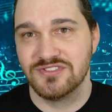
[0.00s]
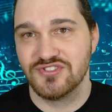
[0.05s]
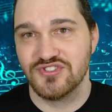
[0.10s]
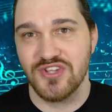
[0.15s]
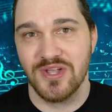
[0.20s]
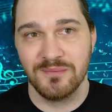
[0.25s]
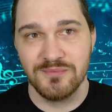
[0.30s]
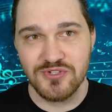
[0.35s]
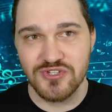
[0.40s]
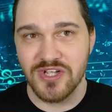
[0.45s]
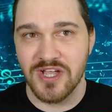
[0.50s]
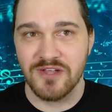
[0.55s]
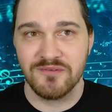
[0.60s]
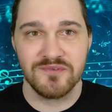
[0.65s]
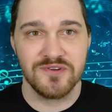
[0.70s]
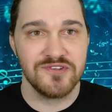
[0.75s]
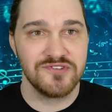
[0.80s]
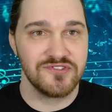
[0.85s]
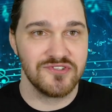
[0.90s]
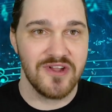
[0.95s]

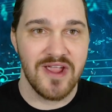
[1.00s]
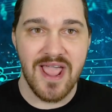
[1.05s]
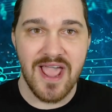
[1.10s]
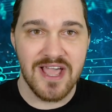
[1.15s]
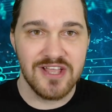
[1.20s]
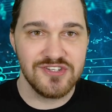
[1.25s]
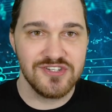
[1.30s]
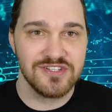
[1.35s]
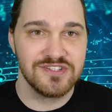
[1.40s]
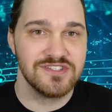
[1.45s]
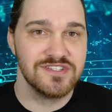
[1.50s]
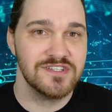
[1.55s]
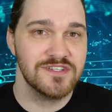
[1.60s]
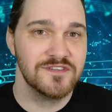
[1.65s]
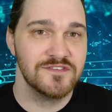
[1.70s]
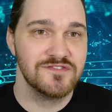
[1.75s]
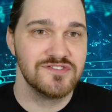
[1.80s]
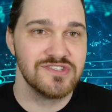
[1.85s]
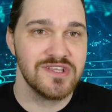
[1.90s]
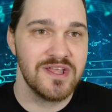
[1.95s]
subgenres or
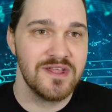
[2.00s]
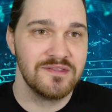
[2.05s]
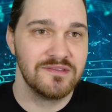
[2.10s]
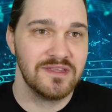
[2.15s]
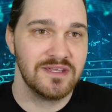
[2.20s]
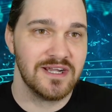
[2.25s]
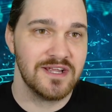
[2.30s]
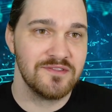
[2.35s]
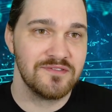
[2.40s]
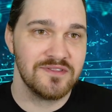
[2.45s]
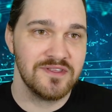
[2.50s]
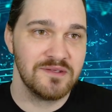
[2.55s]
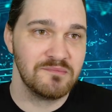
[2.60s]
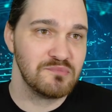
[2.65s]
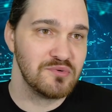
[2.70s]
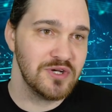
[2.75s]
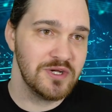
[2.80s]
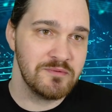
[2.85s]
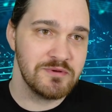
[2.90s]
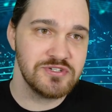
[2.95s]
adjectives that I
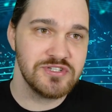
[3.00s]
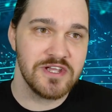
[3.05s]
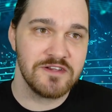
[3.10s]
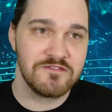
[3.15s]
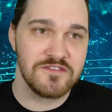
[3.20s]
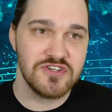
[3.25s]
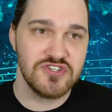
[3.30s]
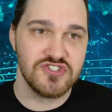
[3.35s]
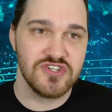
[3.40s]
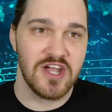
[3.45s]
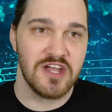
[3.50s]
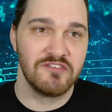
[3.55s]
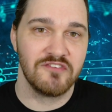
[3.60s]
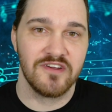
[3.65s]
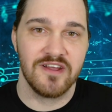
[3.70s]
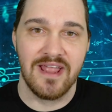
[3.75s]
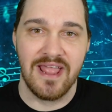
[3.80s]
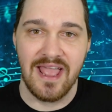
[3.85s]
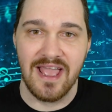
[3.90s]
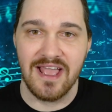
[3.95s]
think pretty much every
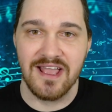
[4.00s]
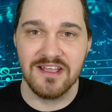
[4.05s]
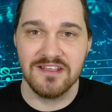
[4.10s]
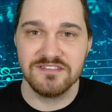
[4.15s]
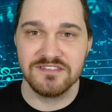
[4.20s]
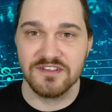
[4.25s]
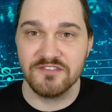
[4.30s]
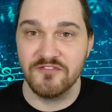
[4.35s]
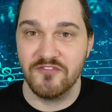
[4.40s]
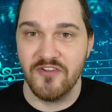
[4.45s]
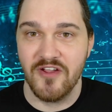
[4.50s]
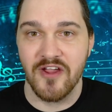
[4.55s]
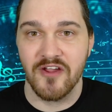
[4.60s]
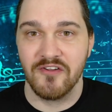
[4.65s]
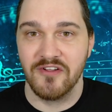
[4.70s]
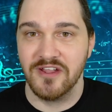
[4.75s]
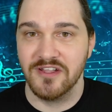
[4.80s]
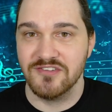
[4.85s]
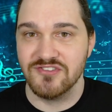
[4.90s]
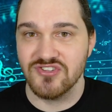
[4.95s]
genre has a
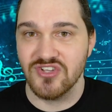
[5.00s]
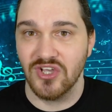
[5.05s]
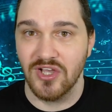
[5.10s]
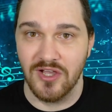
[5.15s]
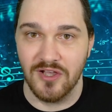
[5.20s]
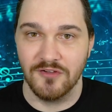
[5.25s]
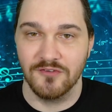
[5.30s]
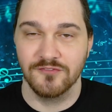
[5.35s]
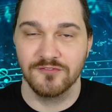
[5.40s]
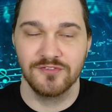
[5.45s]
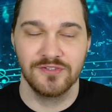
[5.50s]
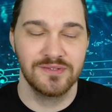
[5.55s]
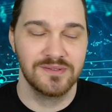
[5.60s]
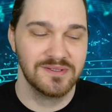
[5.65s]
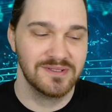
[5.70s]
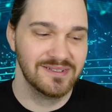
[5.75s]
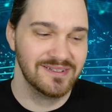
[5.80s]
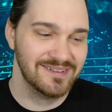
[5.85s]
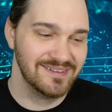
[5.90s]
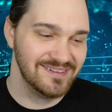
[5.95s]
variant of.
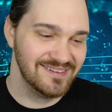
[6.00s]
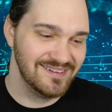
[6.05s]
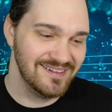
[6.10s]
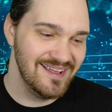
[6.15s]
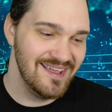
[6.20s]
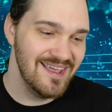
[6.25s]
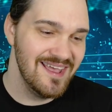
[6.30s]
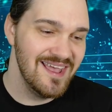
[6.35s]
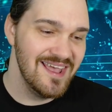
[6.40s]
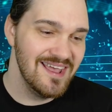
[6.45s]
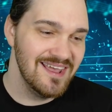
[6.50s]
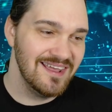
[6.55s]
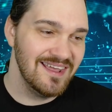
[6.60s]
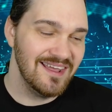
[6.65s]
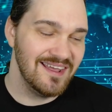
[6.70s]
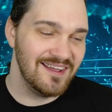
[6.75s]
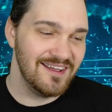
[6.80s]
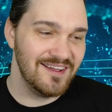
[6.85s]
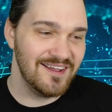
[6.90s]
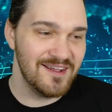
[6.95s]

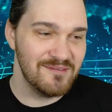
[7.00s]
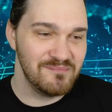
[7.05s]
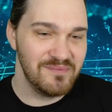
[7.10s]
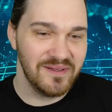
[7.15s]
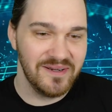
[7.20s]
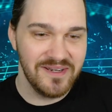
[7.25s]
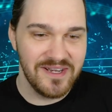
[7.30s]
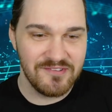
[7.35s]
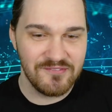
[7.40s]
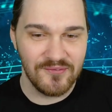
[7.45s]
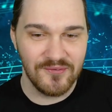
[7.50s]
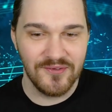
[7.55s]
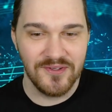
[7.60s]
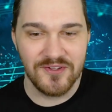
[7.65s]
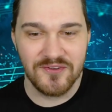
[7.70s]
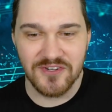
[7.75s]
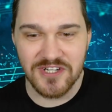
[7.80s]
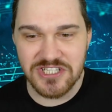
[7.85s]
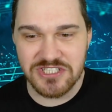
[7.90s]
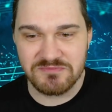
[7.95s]
Uh, but it never
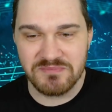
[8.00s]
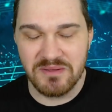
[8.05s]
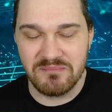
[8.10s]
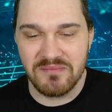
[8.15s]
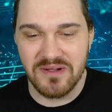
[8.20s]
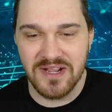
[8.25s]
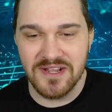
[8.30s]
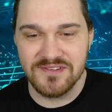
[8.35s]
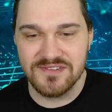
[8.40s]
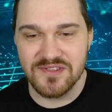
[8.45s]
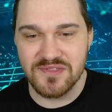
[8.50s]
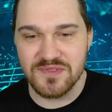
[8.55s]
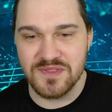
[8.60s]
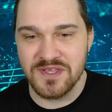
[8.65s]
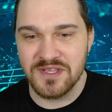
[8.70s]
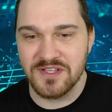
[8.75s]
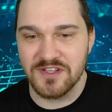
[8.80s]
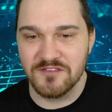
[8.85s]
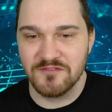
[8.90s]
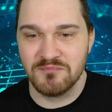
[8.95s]
really crossed my mind to
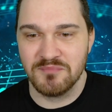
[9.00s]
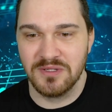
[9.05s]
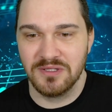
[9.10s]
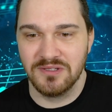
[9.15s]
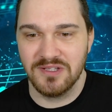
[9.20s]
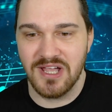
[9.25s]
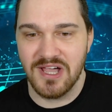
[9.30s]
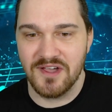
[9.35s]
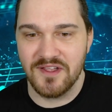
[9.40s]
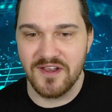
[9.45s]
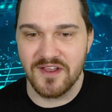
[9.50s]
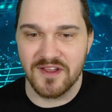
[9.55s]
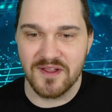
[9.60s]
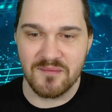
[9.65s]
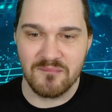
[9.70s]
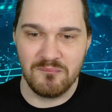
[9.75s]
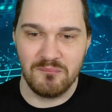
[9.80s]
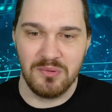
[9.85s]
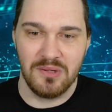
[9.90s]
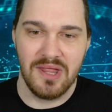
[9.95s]
think of
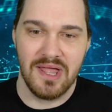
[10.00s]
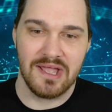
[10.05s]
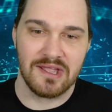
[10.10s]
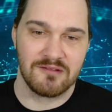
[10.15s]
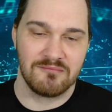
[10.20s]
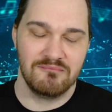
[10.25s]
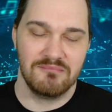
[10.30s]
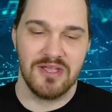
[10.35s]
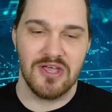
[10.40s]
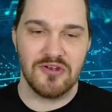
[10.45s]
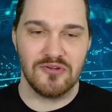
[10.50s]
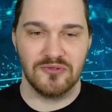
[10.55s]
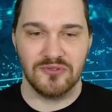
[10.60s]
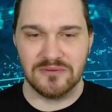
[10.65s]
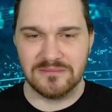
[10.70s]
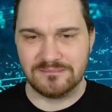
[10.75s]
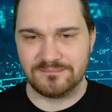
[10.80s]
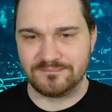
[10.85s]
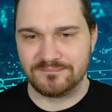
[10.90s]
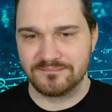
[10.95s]
melodic black
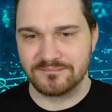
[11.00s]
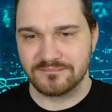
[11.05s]
metal